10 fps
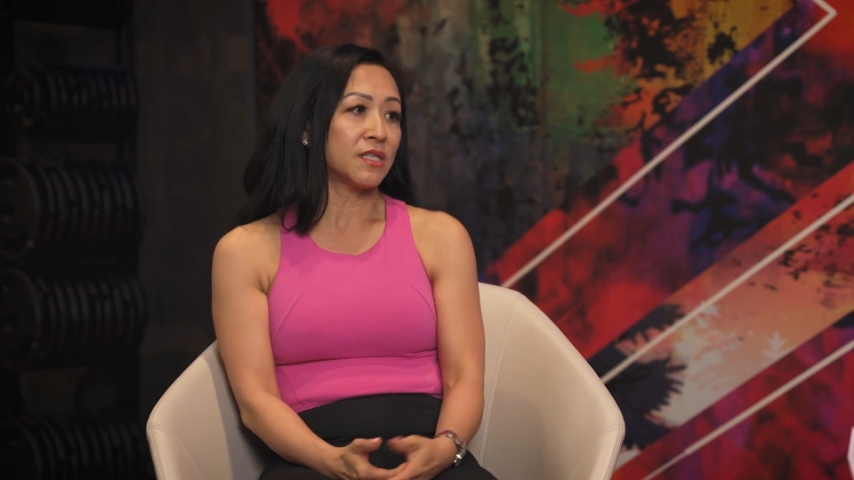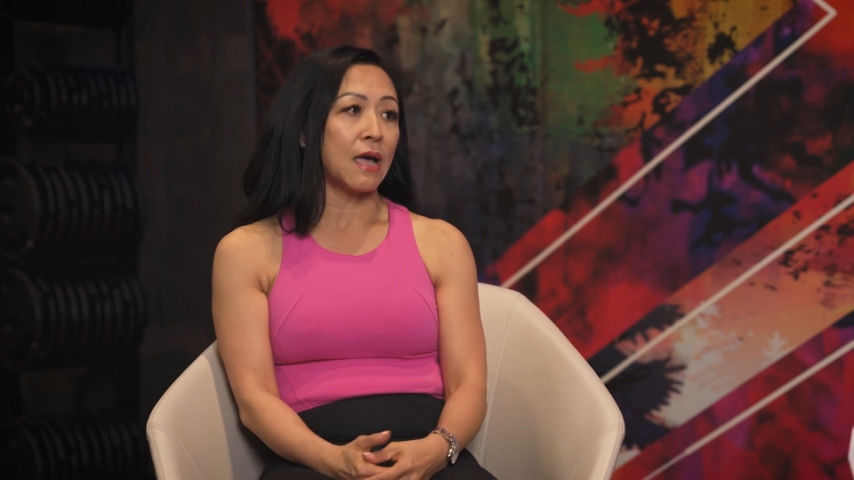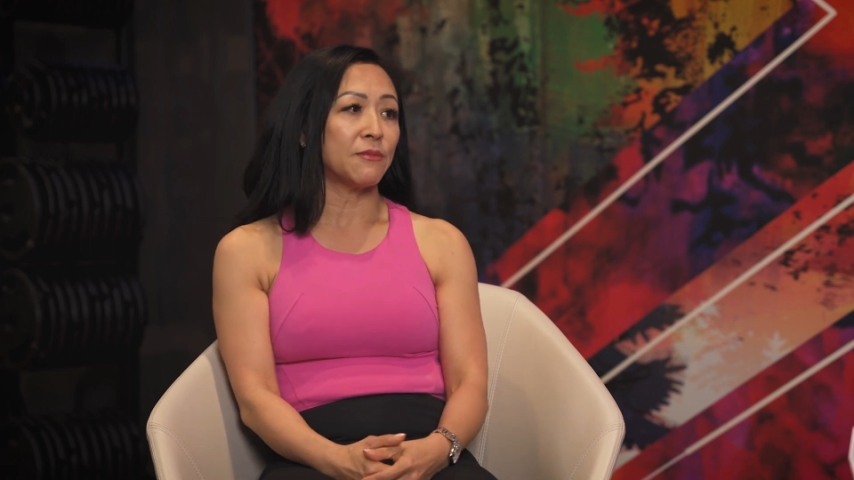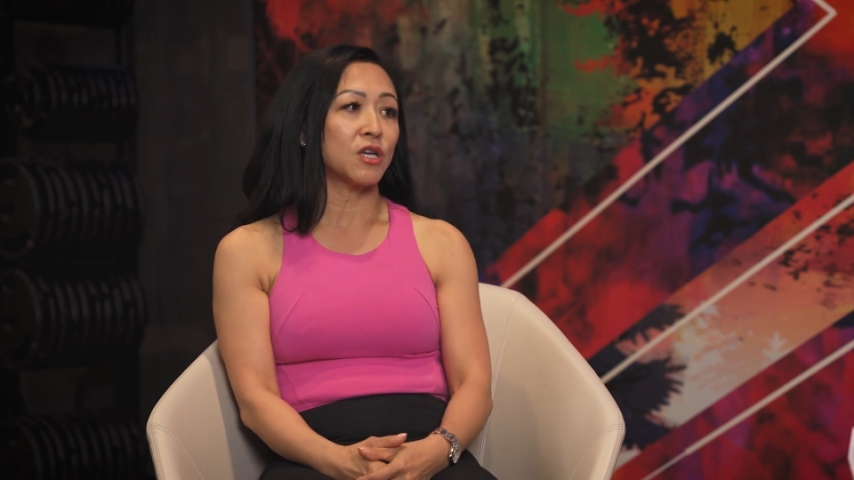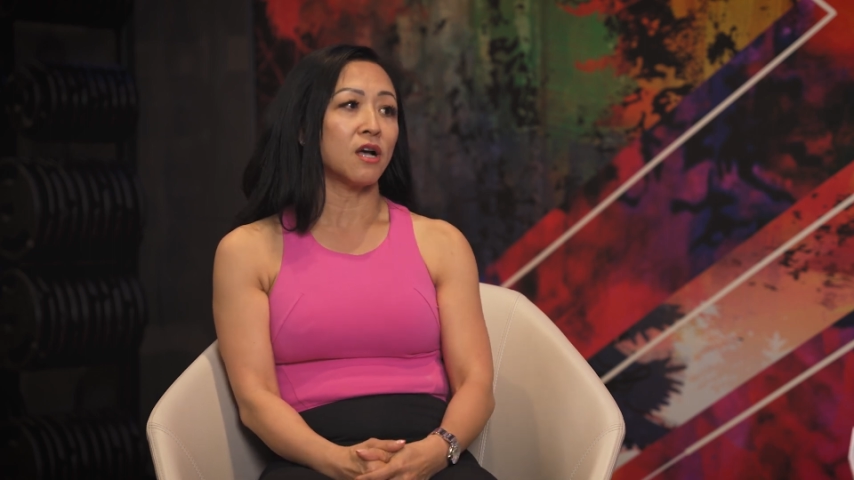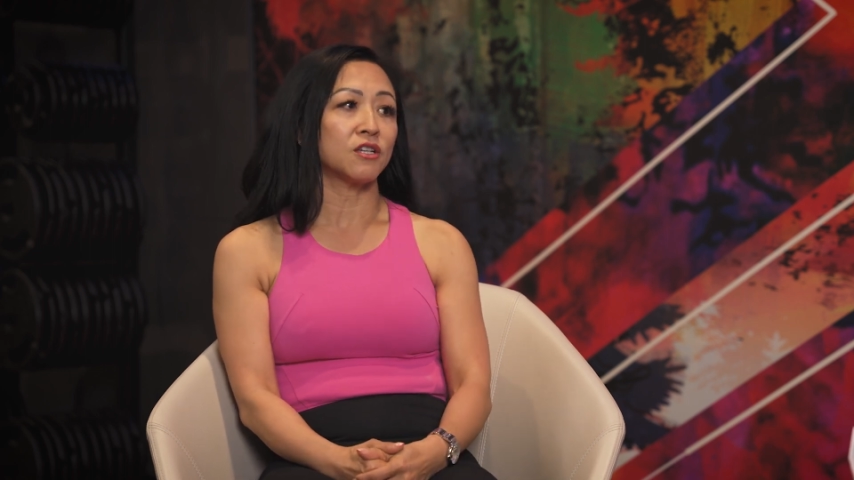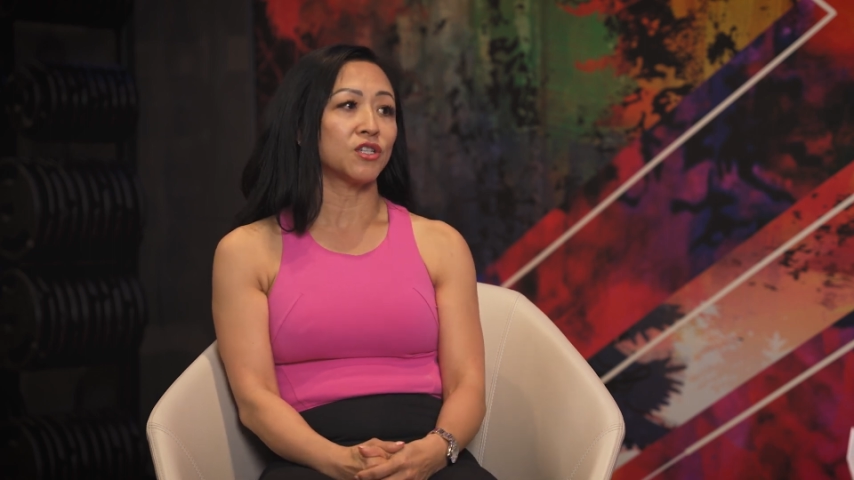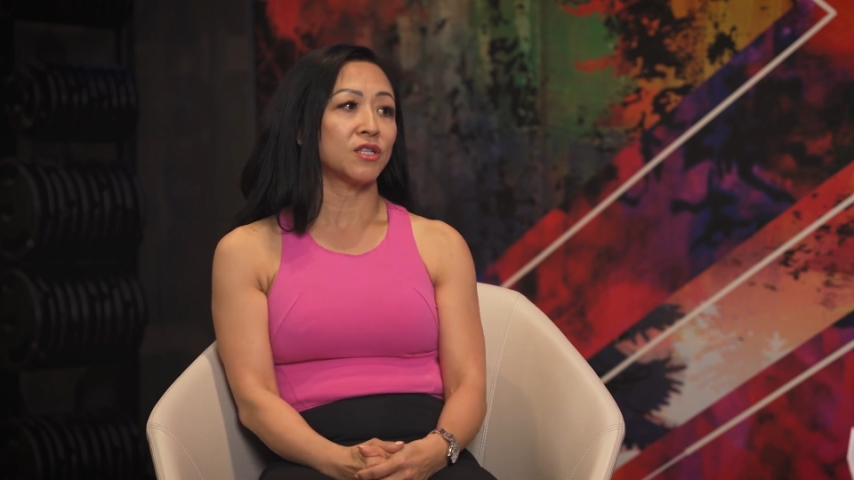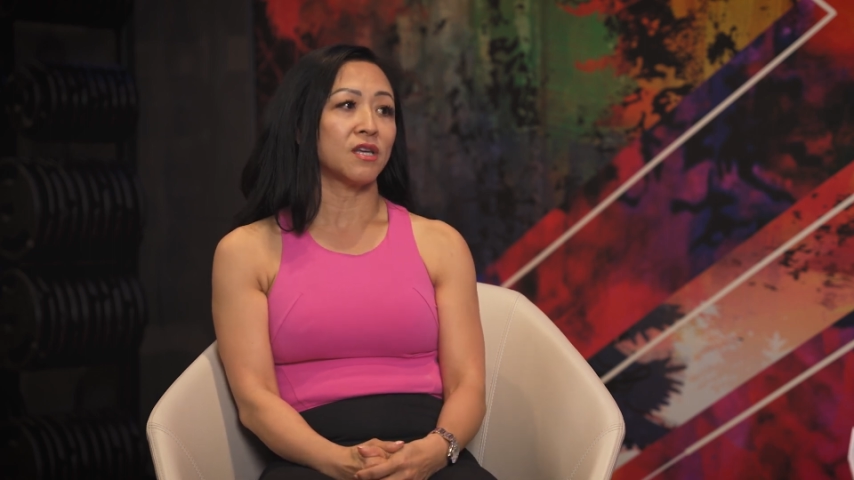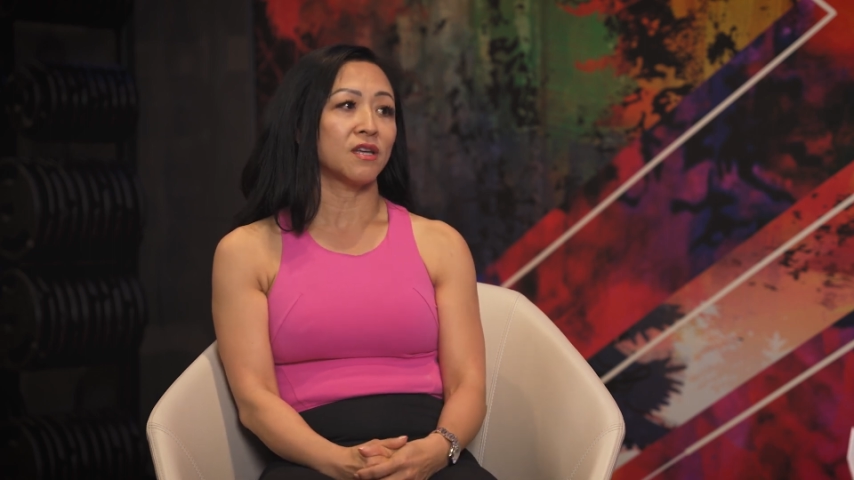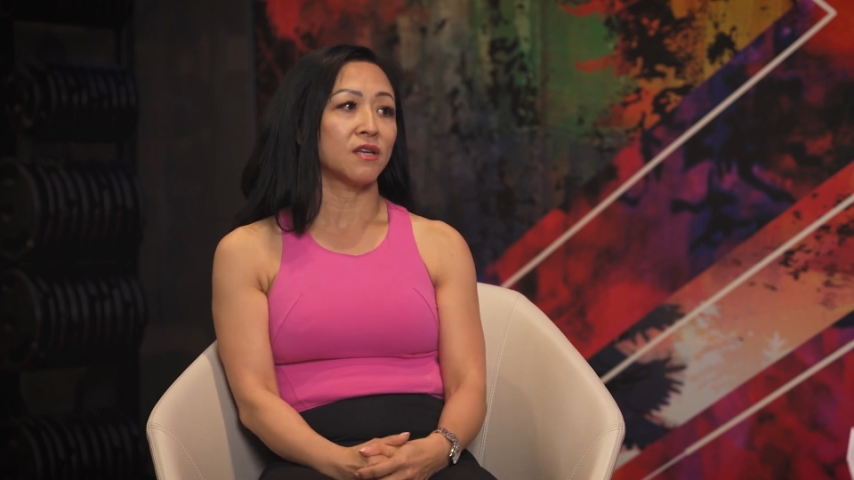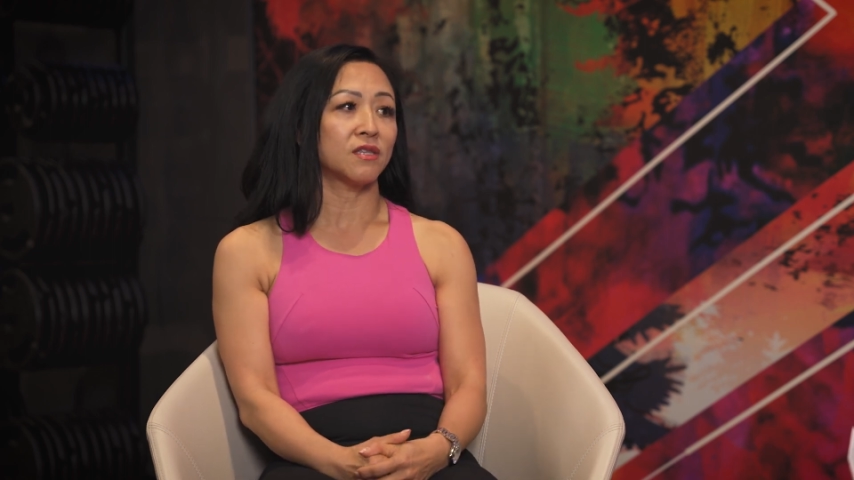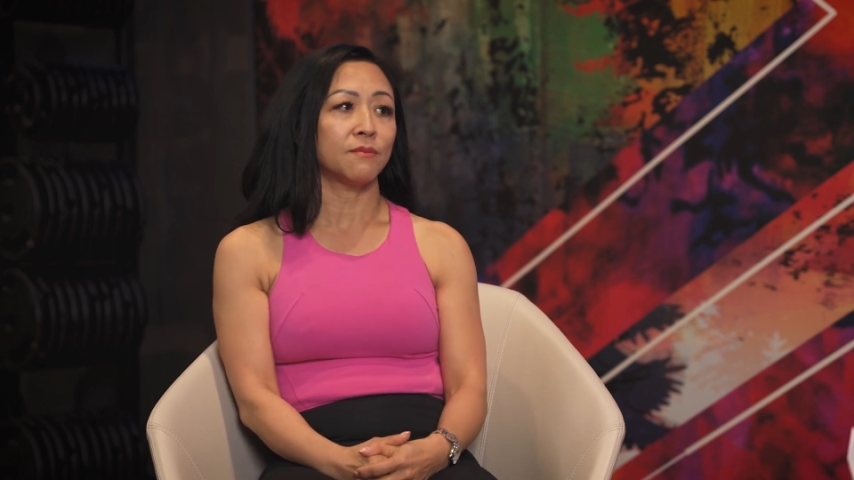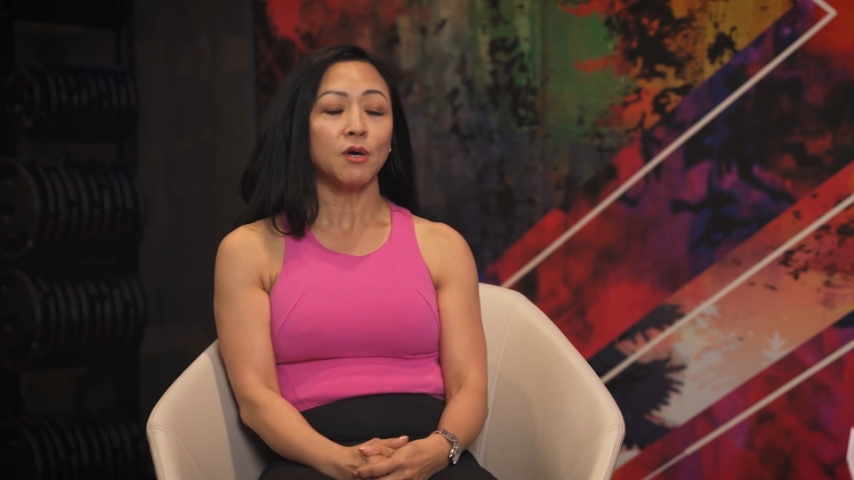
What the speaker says: sabotaged the